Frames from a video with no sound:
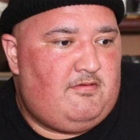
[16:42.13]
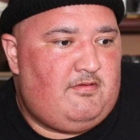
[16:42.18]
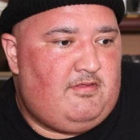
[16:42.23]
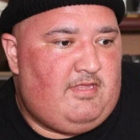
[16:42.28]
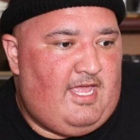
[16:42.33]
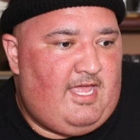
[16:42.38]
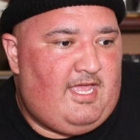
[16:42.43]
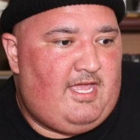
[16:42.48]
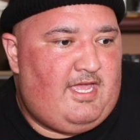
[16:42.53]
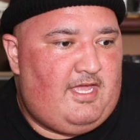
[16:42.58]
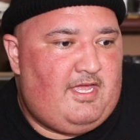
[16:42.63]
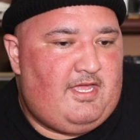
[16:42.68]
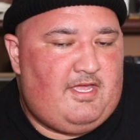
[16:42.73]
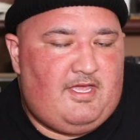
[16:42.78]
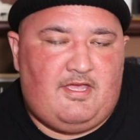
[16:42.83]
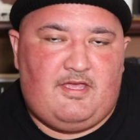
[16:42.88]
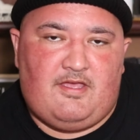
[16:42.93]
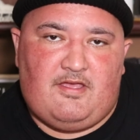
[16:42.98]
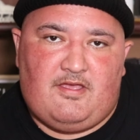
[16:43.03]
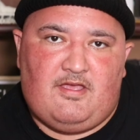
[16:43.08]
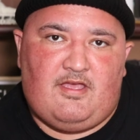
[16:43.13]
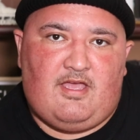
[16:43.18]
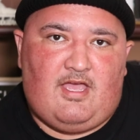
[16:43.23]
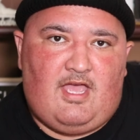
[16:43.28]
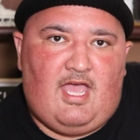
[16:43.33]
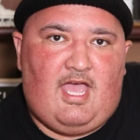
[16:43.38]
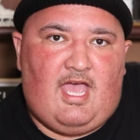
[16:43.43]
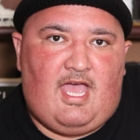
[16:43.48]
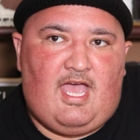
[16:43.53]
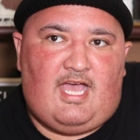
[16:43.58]
that
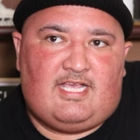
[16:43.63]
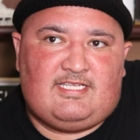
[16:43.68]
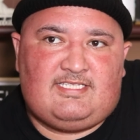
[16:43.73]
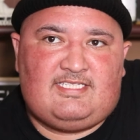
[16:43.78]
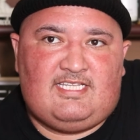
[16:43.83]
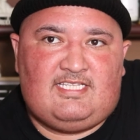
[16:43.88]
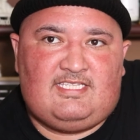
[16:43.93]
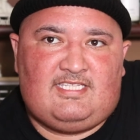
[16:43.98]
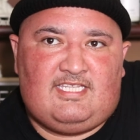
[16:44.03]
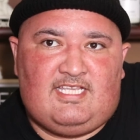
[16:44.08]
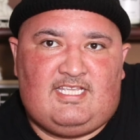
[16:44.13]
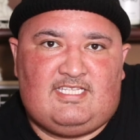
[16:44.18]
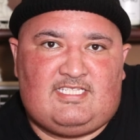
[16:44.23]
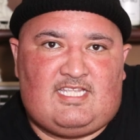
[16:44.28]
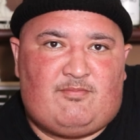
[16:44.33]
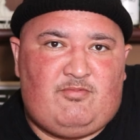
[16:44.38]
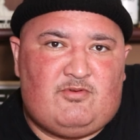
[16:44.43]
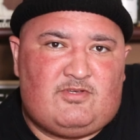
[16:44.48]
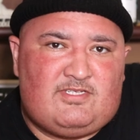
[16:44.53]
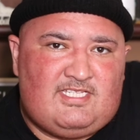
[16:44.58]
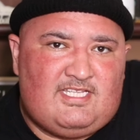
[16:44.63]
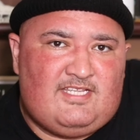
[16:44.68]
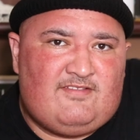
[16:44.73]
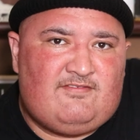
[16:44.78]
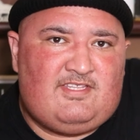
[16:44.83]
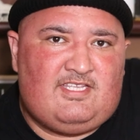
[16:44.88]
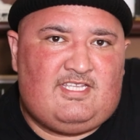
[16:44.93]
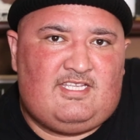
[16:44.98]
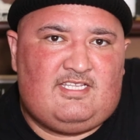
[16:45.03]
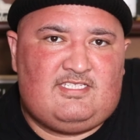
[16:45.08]
I see things, I perceive
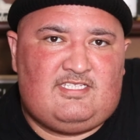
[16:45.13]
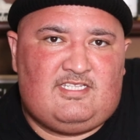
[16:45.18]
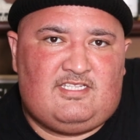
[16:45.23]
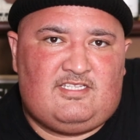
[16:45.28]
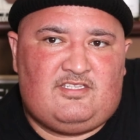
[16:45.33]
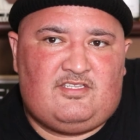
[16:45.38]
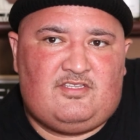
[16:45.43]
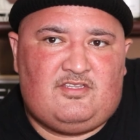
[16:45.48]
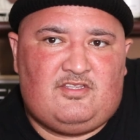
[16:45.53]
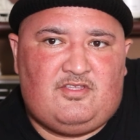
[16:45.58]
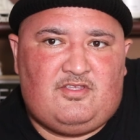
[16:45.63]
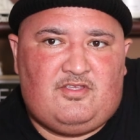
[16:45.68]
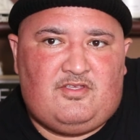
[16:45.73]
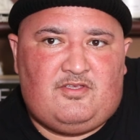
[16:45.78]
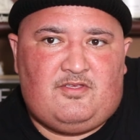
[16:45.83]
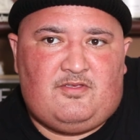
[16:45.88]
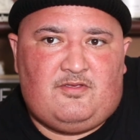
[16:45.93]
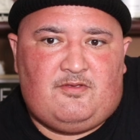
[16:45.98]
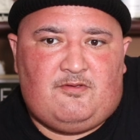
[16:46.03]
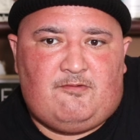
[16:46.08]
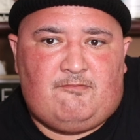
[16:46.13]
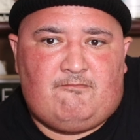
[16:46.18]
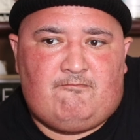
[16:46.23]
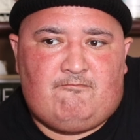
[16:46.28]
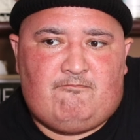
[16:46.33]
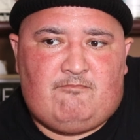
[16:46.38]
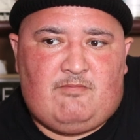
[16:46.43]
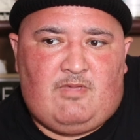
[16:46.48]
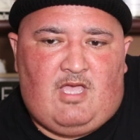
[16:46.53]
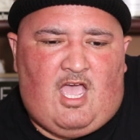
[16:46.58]
things, and
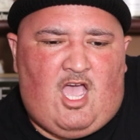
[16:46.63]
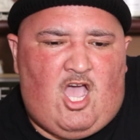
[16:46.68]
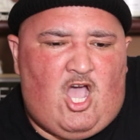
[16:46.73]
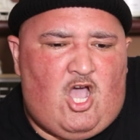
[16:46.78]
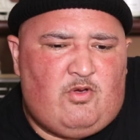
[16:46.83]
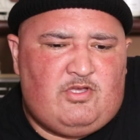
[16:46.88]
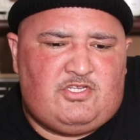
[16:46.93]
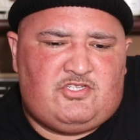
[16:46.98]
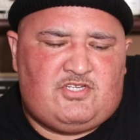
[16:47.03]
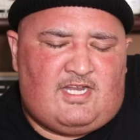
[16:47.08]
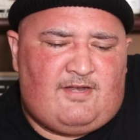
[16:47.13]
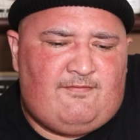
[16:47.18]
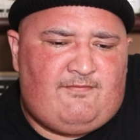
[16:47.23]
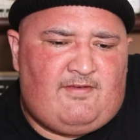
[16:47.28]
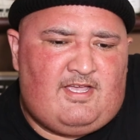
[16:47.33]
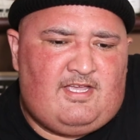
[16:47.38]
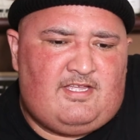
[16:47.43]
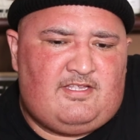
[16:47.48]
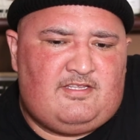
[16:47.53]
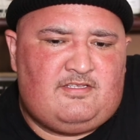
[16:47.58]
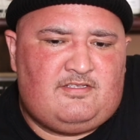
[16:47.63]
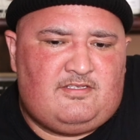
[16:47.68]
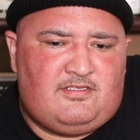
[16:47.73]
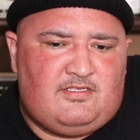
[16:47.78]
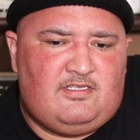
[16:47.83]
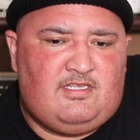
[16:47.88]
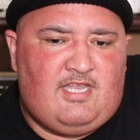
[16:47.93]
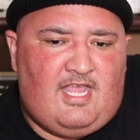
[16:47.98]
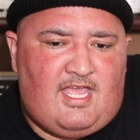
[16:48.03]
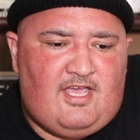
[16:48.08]
I always try to find
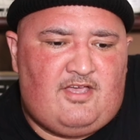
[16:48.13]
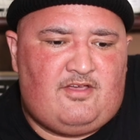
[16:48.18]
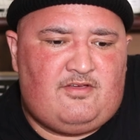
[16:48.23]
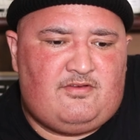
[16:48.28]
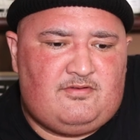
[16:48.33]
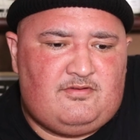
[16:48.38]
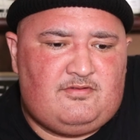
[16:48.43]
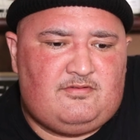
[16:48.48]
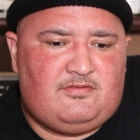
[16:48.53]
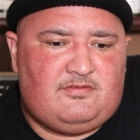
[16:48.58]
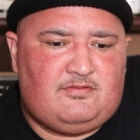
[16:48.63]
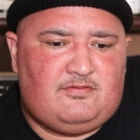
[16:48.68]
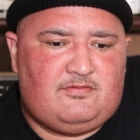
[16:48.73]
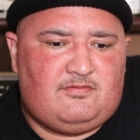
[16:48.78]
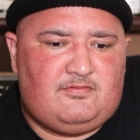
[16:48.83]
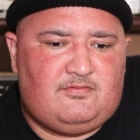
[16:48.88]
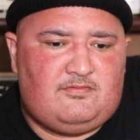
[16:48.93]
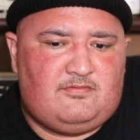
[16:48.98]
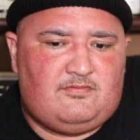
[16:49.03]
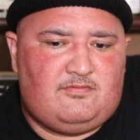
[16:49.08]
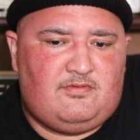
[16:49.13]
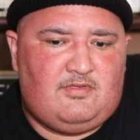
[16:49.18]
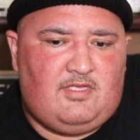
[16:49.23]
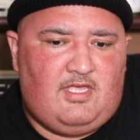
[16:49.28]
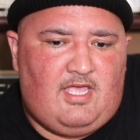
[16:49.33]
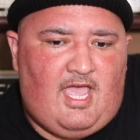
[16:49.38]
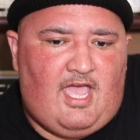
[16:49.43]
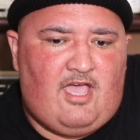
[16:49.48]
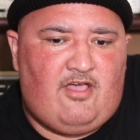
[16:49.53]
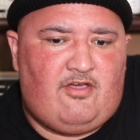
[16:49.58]
now
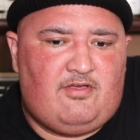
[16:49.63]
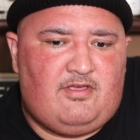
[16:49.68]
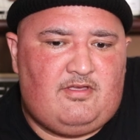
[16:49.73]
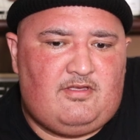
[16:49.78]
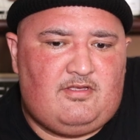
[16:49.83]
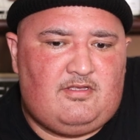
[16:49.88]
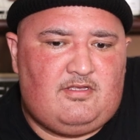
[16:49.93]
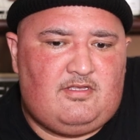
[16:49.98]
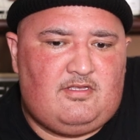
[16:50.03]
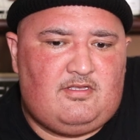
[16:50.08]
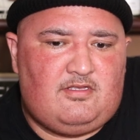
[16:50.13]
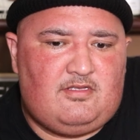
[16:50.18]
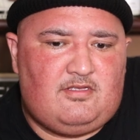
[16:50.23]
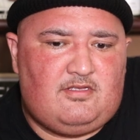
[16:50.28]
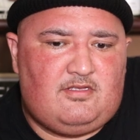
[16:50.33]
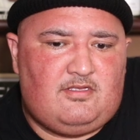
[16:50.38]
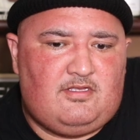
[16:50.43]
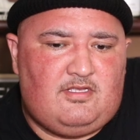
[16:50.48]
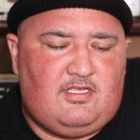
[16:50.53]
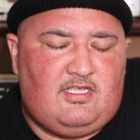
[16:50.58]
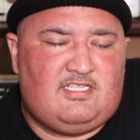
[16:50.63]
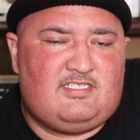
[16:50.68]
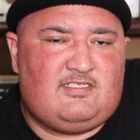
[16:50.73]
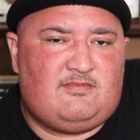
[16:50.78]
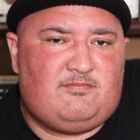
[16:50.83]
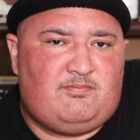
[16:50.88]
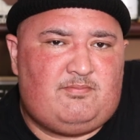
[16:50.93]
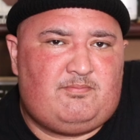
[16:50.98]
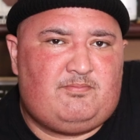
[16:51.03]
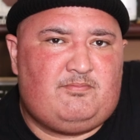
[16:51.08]
how it
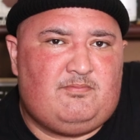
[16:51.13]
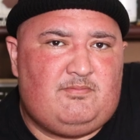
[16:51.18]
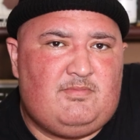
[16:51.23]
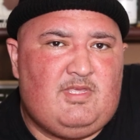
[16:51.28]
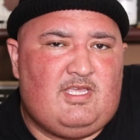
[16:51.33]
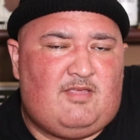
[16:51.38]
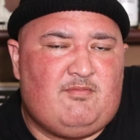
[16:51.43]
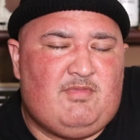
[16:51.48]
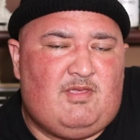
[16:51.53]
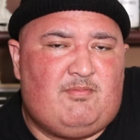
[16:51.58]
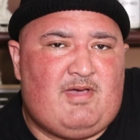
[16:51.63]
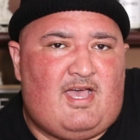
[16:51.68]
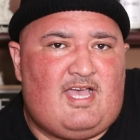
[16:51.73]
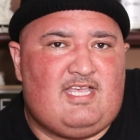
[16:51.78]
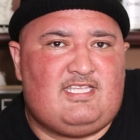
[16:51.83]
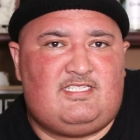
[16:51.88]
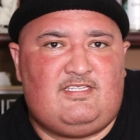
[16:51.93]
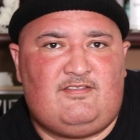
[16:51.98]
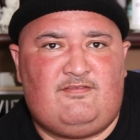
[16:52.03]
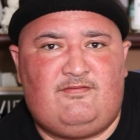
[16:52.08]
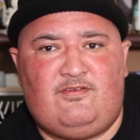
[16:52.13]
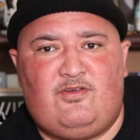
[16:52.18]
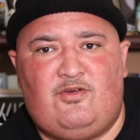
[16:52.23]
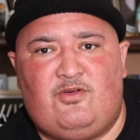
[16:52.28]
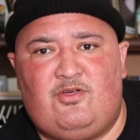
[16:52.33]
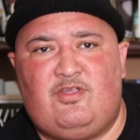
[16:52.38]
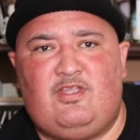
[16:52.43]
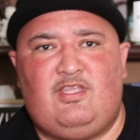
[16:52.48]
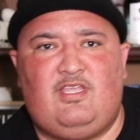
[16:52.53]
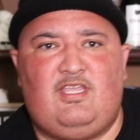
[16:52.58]
could be positive,
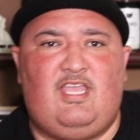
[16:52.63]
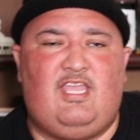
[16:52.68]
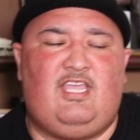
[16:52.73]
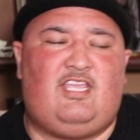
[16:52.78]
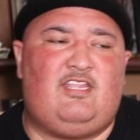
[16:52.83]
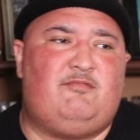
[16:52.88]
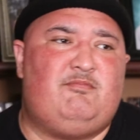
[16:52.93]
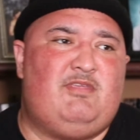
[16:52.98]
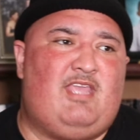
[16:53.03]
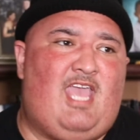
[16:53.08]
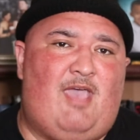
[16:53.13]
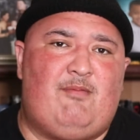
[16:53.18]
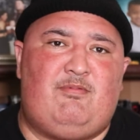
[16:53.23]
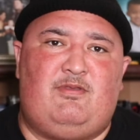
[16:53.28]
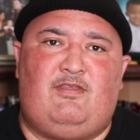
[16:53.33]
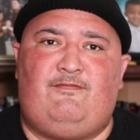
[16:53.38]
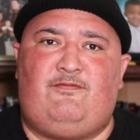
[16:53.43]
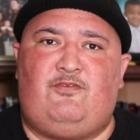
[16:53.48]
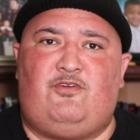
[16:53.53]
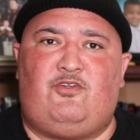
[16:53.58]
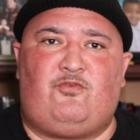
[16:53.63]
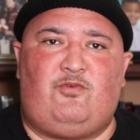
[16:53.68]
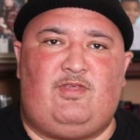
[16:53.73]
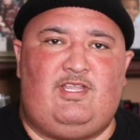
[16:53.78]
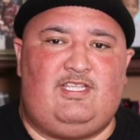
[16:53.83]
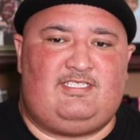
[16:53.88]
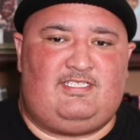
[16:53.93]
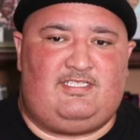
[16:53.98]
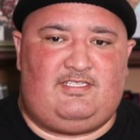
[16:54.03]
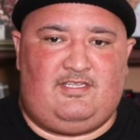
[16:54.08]
or it could be happening for a
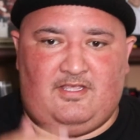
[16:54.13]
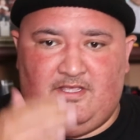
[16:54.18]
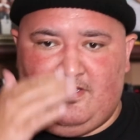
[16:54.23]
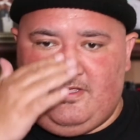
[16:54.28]
reason,